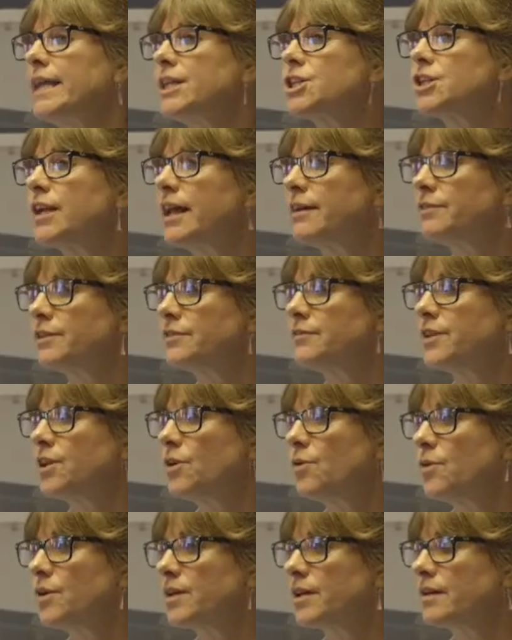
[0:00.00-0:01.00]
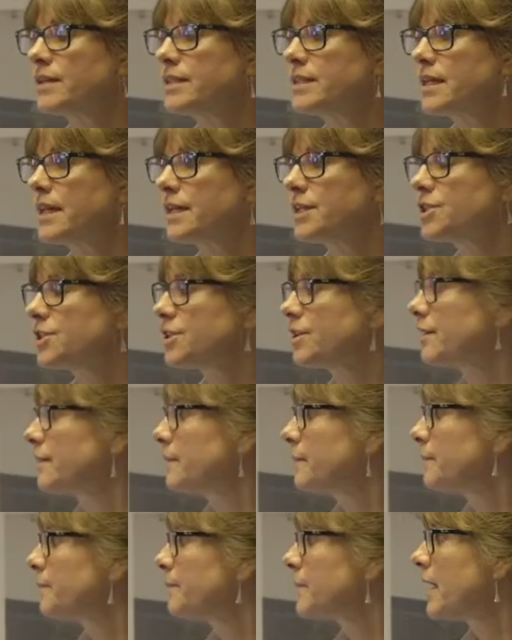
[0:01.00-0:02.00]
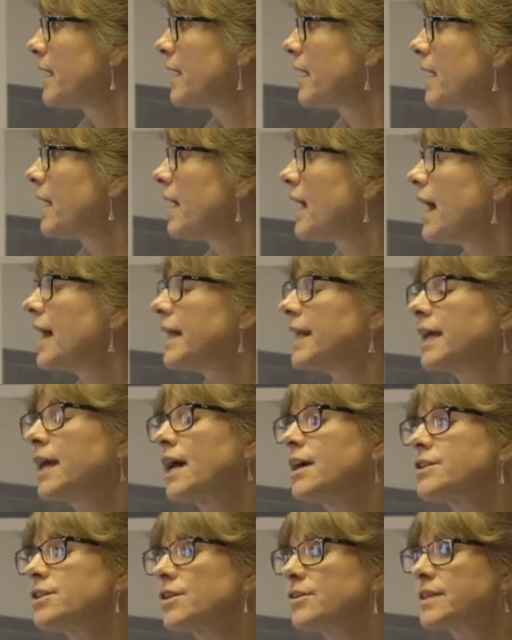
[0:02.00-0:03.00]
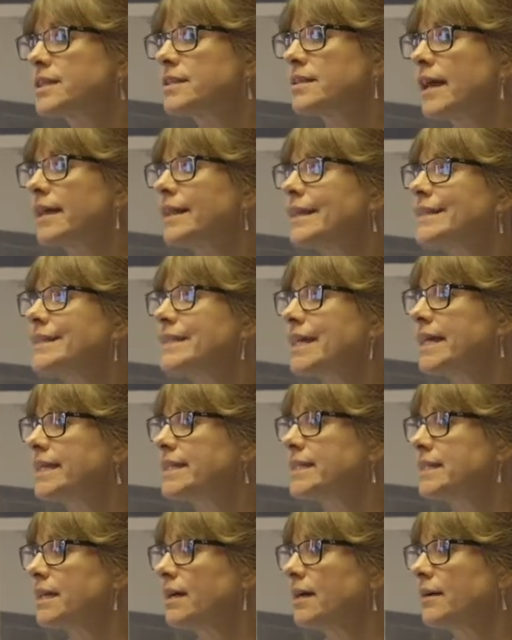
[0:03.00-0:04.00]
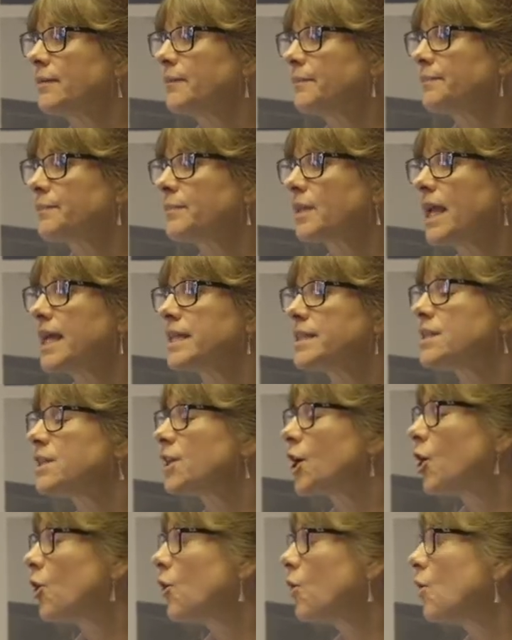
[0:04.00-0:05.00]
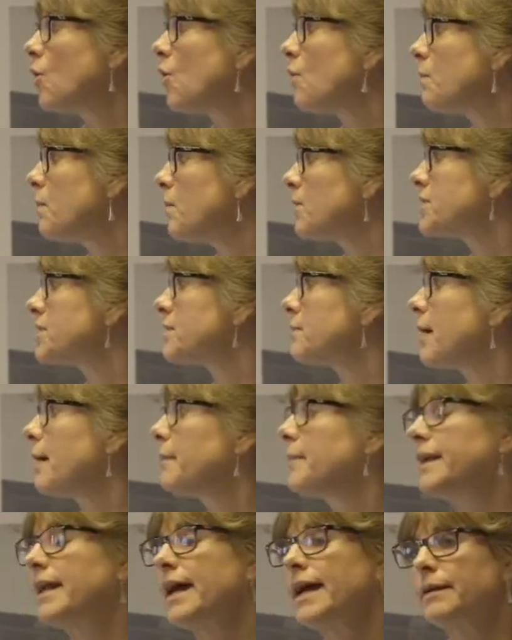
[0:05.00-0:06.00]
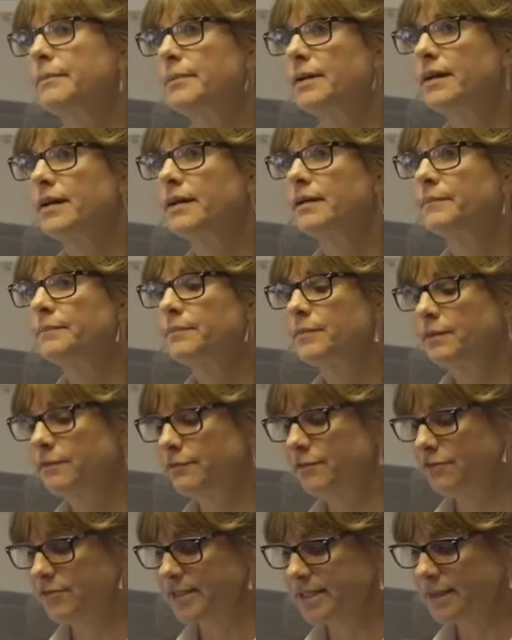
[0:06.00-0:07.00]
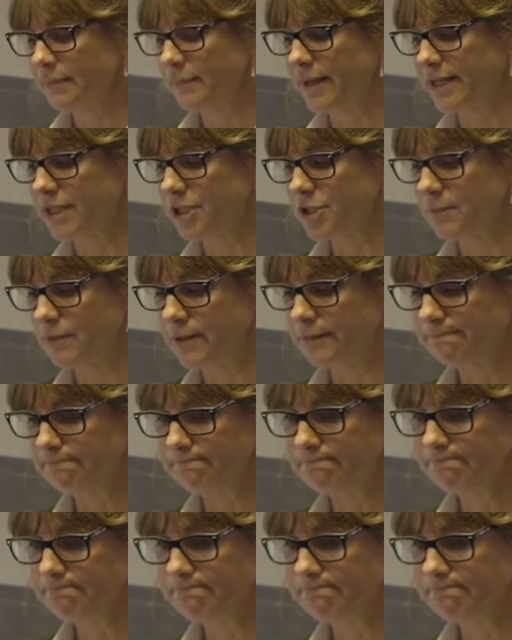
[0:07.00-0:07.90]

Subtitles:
each level of the organisation. And it goes on to say that data is the core bottom-up enabler for risk management.